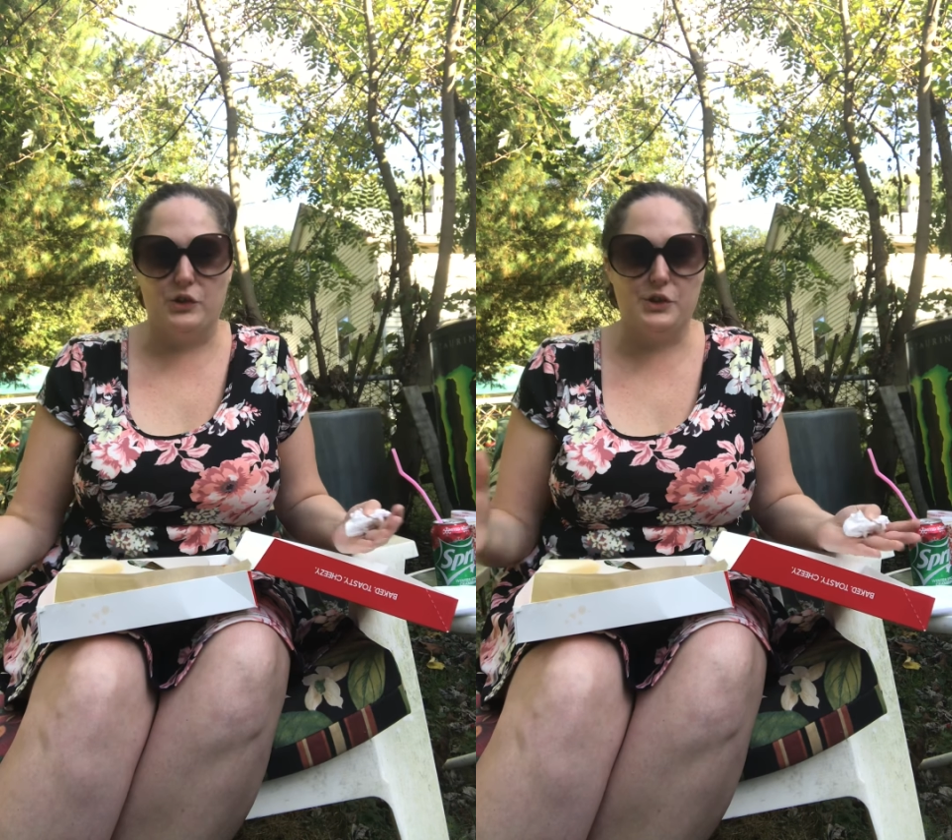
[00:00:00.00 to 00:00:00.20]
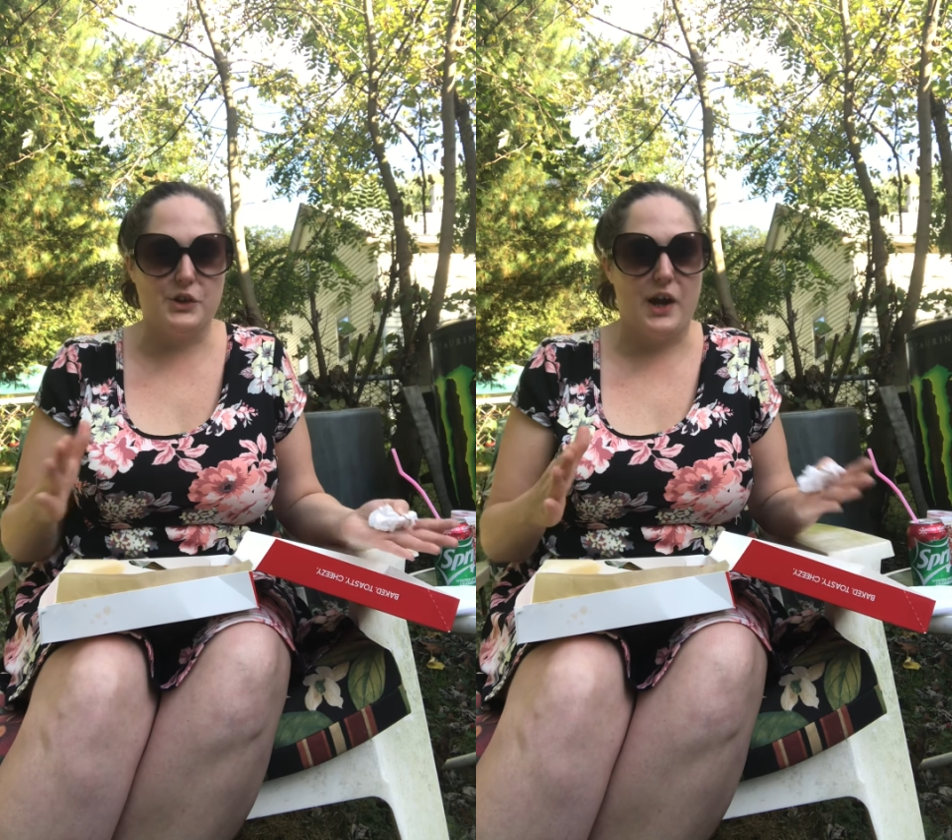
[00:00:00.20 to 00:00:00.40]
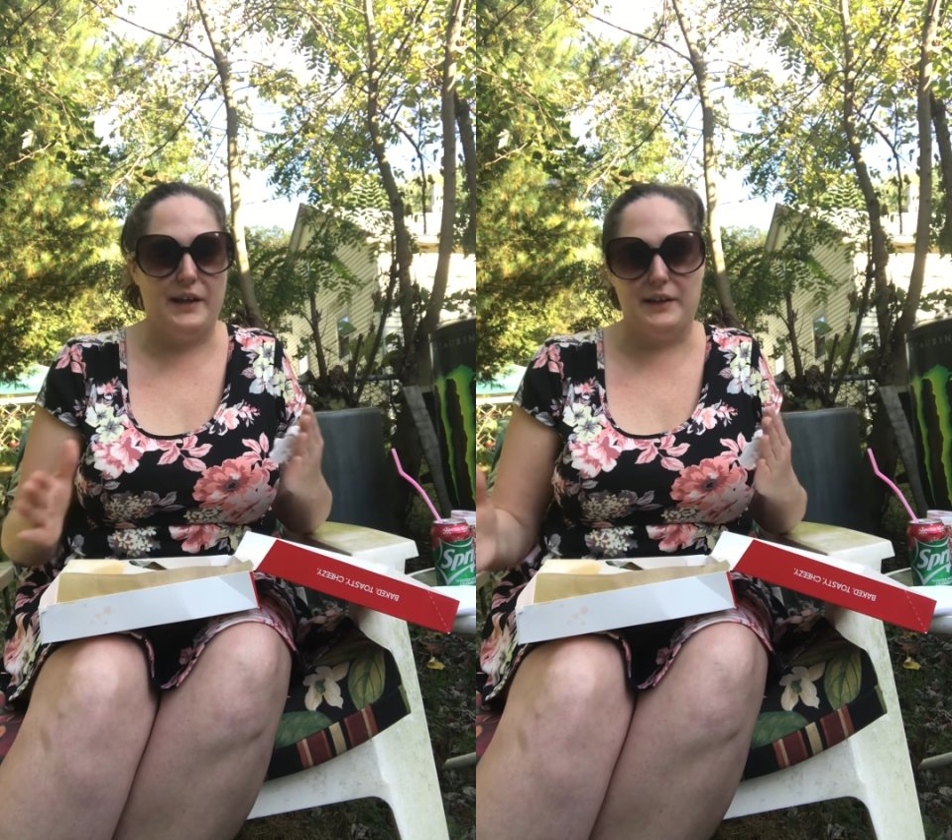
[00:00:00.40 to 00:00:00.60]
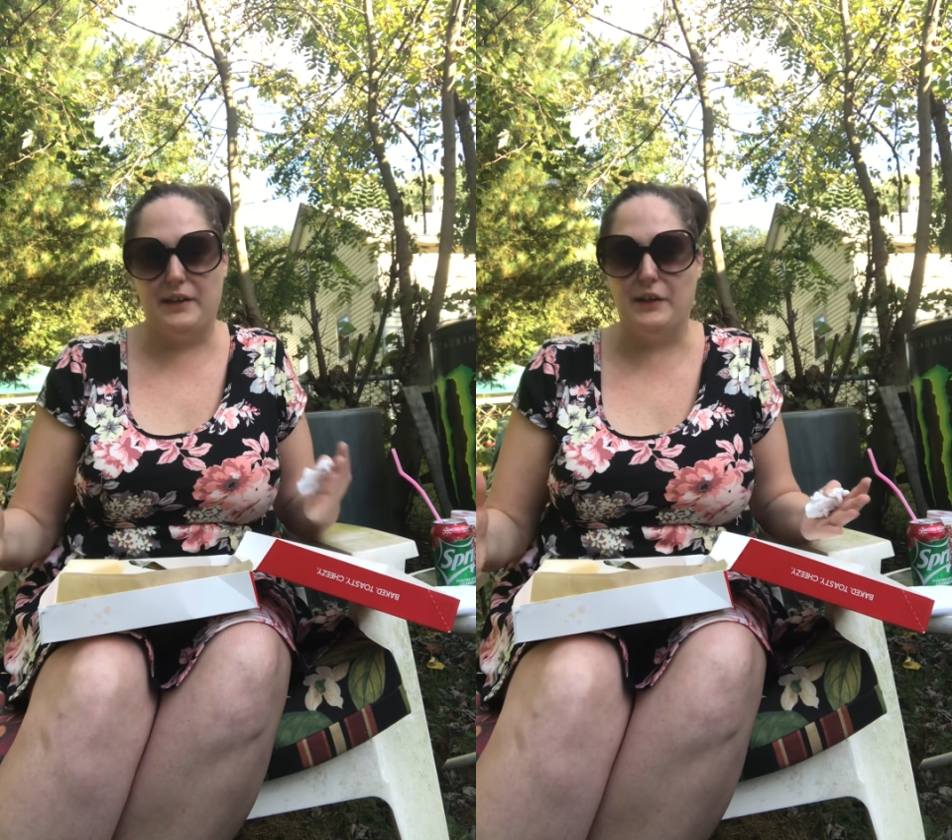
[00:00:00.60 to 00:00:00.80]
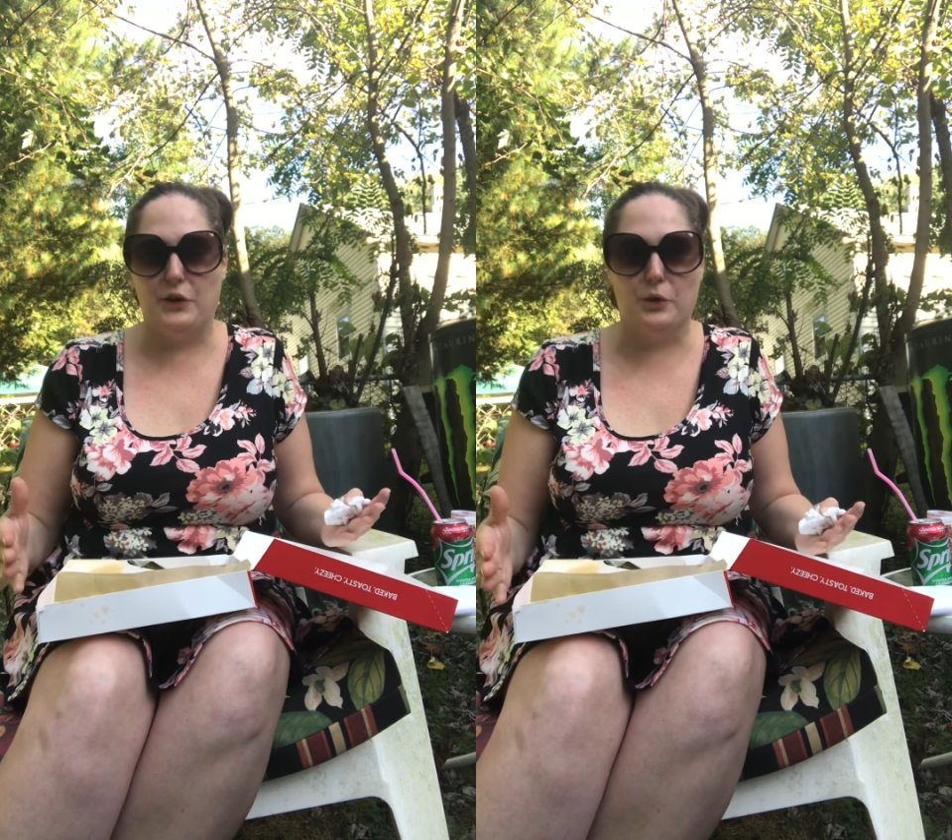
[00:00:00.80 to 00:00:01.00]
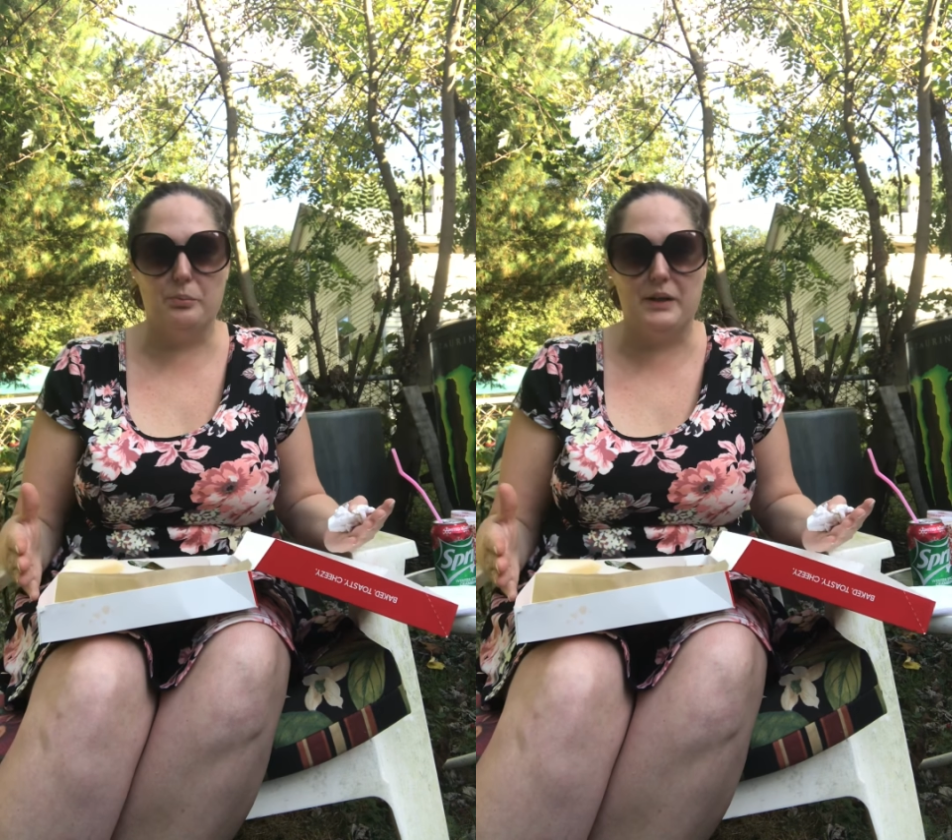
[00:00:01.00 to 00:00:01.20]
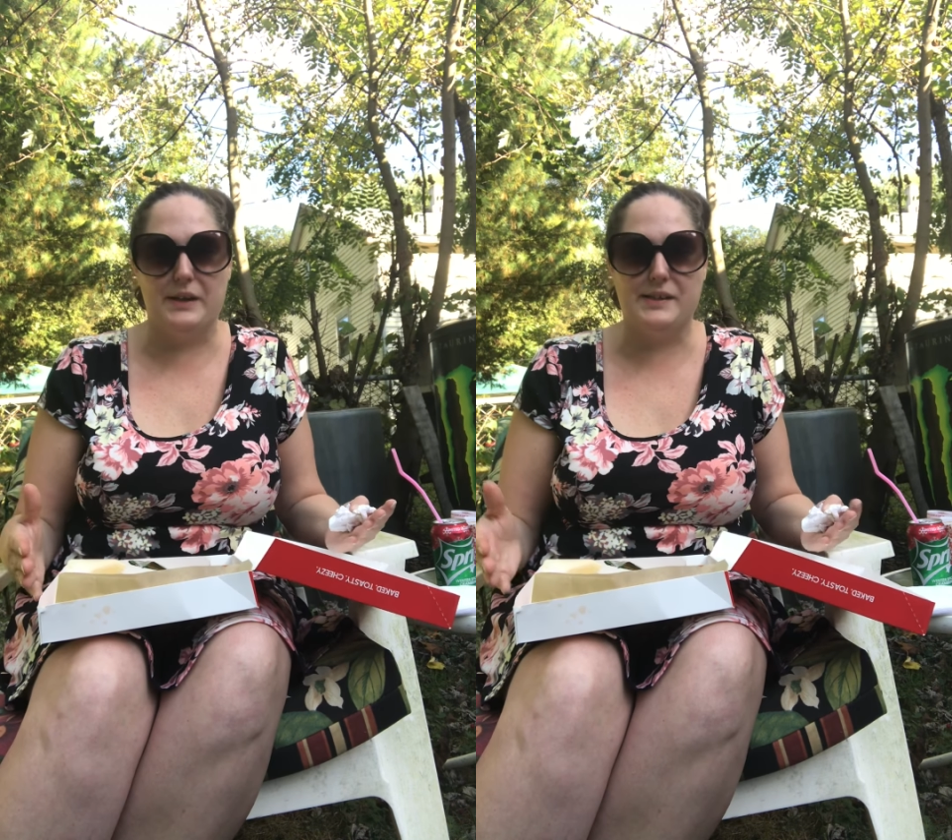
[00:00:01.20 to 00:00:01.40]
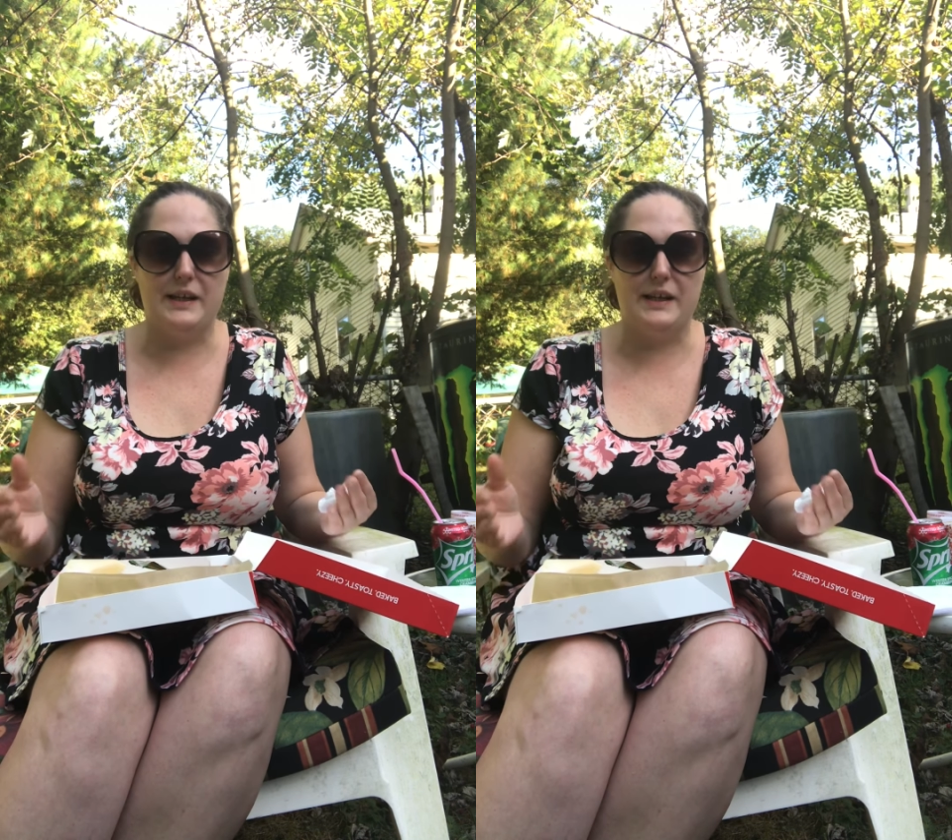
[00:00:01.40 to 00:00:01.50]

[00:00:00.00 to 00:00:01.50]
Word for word: just kind of hit or miss.